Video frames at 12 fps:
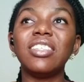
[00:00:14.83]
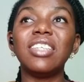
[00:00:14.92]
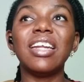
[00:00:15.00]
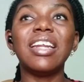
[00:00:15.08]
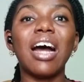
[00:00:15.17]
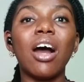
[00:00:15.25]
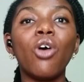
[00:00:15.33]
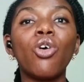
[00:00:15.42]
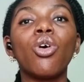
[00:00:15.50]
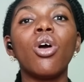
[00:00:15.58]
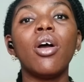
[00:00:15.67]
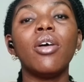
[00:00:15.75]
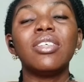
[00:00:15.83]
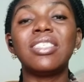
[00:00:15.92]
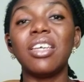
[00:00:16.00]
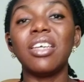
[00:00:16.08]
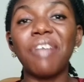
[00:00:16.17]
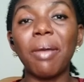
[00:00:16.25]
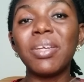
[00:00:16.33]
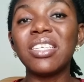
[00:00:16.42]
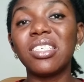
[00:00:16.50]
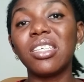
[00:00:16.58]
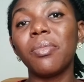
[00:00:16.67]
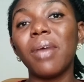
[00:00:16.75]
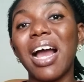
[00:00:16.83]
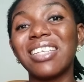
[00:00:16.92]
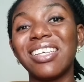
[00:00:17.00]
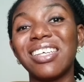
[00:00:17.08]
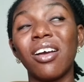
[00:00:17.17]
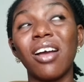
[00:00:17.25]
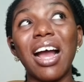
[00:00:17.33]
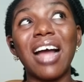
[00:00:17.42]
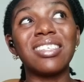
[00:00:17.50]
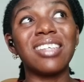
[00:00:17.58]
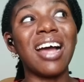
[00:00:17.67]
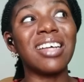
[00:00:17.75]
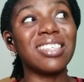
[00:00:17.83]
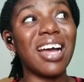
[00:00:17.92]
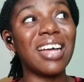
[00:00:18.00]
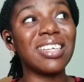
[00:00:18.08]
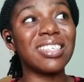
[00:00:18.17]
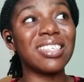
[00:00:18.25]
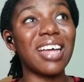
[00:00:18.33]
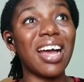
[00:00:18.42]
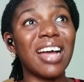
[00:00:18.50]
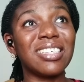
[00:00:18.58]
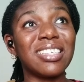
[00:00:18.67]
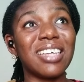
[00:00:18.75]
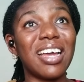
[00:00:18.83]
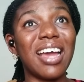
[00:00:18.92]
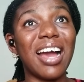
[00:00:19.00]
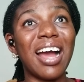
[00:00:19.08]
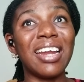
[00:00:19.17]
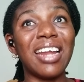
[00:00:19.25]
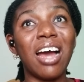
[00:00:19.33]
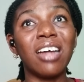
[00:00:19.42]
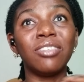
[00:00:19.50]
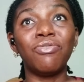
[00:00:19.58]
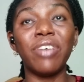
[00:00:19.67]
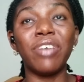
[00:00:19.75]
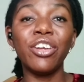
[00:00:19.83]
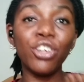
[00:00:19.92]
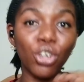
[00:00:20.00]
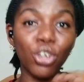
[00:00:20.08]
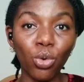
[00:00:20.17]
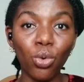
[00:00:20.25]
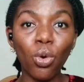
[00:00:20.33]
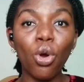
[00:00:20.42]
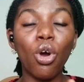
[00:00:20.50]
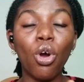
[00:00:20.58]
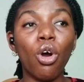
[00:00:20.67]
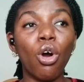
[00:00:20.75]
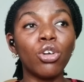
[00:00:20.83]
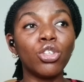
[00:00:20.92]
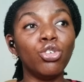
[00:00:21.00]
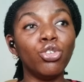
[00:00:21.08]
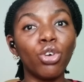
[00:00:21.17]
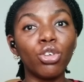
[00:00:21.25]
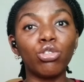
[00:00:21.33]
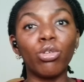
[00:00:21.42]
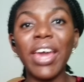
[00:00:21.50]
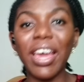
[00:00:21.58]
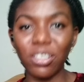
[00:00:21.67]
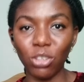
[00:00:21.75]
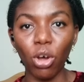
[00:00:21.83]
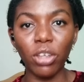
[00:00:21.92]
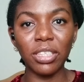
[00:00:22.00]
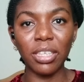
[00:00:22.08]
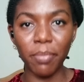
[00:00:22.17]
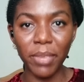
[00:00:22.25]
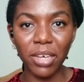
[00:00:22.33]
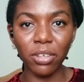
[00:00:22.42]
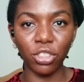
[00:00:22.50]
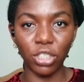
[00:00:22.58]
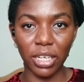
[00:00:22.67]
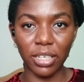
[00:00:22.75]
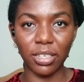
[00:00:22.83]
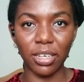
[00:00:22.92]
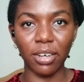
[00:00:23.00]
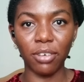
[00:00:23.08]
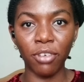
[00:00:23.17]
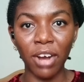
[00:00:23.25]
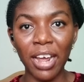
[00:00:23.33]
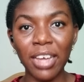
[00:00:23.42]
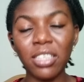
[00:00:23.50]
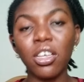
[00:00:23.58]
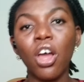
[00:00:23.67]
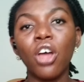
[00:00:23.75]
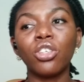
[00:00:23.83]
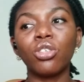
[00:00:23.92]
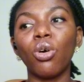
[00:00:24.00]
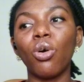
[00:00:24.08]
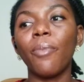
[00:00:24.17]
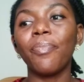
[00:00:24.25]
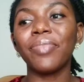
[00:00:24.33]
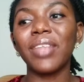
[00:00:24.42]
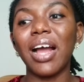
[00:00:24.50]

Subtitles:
They now see feminism as a venue, to hate on the male gender, right? So